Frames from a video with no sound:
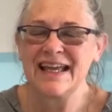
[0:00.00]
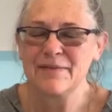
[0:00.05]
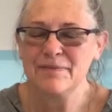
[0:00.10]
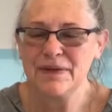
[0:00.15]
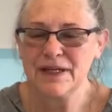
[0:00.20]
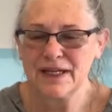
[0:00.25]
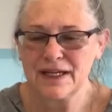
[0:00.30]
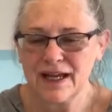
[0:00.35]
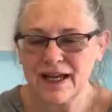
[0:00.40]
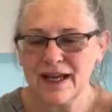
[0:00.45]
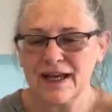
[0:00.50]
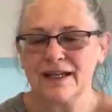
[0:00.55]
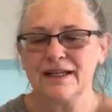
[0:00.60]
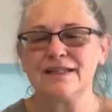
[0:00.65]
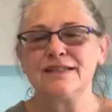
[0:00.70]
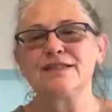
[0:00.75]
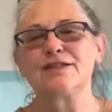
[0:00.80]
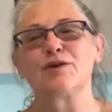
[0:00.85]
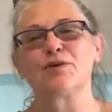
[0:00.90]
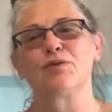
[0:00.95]

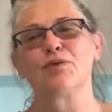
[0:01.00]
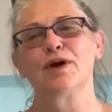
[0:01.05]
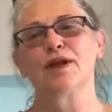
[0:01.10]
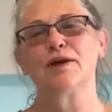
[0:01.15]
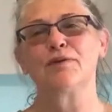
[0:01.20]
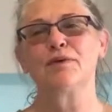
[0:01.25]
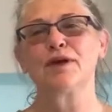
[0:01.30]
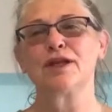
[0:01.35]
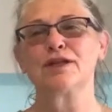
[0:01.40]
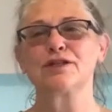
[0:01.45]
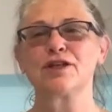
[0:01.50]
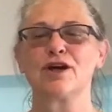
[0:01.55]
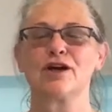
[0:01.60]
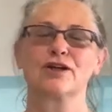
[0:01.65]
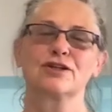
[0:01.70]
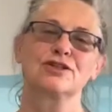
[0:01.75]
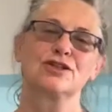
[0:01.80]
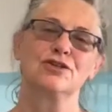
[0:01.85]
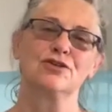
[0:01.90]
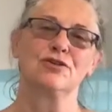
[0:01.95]
because what I want to
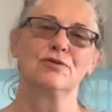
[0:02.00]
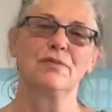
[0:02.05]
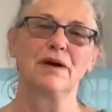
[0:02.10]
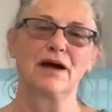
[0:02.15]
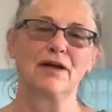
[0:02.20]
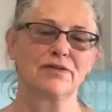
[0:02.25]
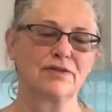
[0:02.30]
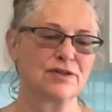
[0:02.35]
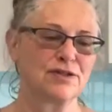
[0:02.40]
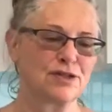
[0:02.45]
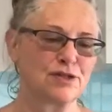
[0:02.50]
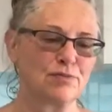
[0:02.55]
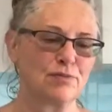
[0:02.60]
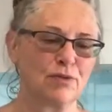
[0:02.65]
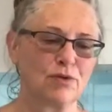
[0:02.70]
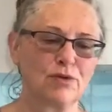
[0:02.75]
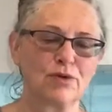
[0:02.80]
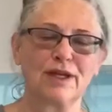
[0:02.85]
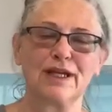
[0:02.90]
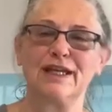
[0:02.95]
talk to you about this
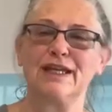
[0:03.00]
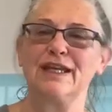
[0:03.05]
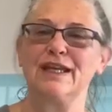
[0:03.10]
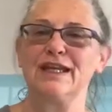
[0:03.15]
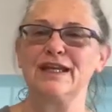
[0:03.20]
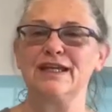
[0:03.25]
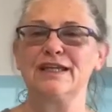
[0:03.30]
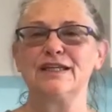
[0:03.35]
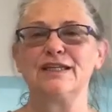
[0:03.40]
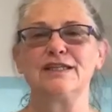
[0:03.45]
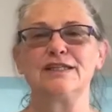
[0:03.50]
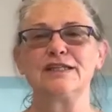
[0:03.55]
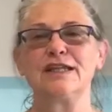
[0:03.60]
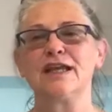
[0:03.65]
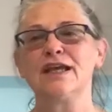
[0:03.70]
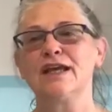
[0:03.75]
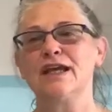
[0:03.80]
morning is